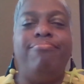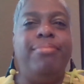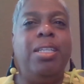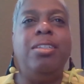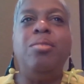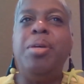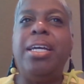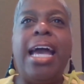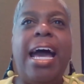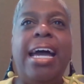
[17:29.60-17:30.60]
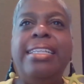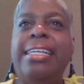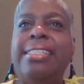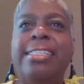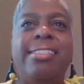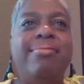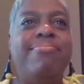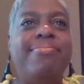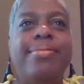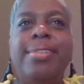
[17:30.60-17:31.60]
a little bit of kindness
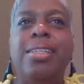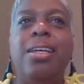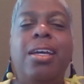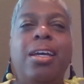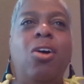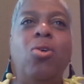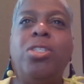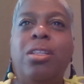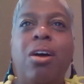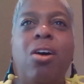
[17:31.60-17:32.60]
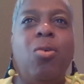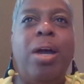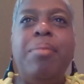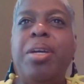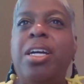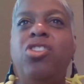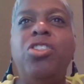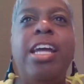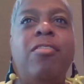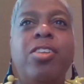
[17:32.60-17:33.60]
goes a long way, because you
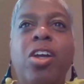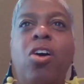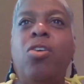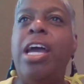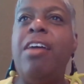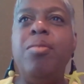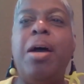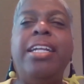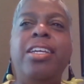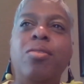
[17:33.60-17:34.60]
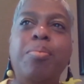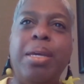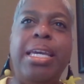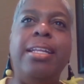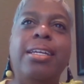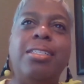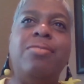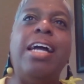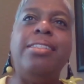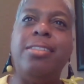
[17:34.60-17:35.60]
never know. Everybody you meet is
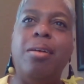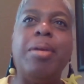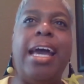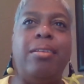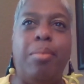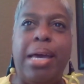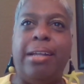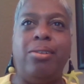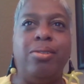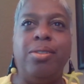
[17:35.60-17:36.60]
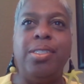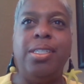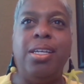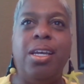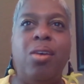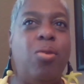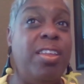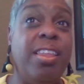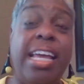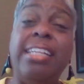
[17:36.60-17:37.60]
fighting some kind of battle,
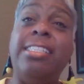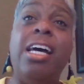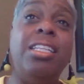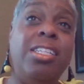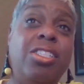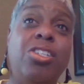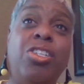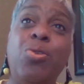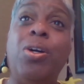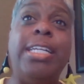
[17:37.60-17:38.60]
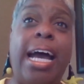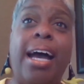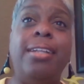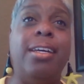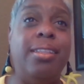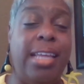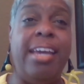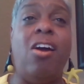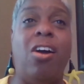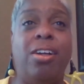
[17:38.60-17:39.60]
whether they tell it to you or not,
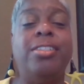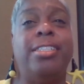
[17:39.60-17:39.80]
they are.